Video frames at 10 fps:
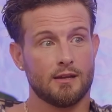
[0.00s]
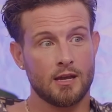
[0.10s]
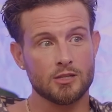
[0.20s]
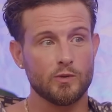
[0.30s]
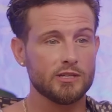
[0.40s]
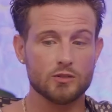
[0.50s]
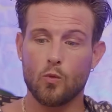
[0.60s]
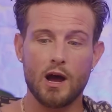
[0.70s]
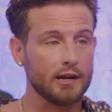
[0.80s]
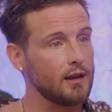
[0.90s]
because we just
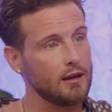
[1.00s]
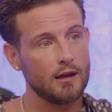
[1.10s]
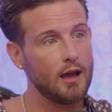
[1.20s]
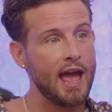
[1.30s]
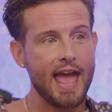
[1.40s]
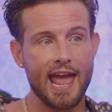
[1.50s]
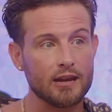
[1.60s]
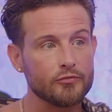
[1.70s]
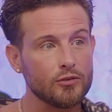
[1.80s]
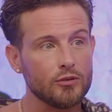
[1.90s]
want a
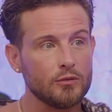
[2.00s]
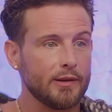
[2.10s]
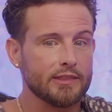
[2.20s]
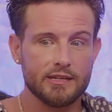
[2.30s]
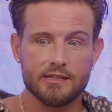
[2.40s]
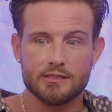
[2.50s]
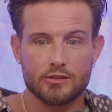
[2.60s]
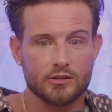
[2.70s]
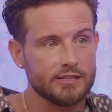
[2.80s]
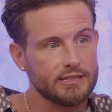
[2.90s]
handful. Bethany's
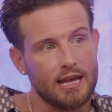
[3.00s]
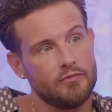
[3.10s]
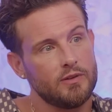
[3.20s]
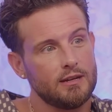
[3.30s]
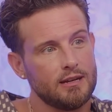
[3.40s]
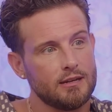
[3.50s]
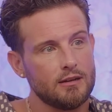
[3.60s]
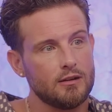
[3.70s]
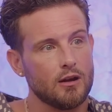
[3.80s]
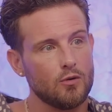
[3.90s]
37.
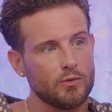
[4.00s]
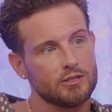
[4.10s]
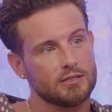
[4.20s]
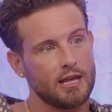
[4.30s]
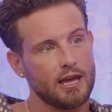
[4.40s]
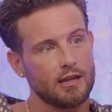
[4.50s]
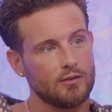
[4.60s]
You know, we just like